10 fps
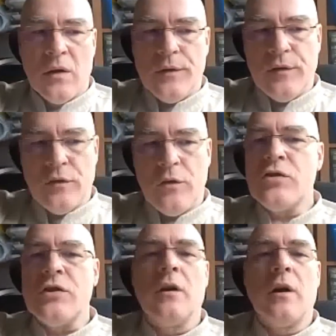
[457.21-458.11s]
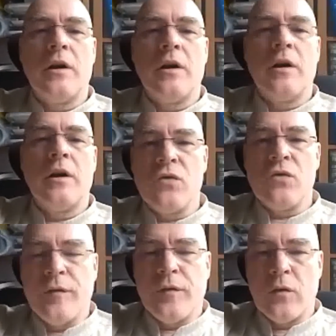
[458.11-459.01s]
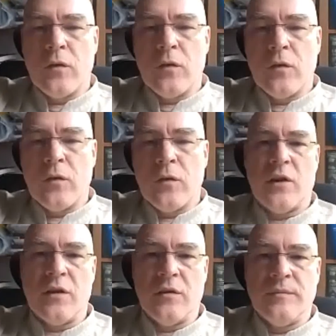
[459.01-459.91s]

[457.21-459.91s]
astonishingly large degree followed the US line.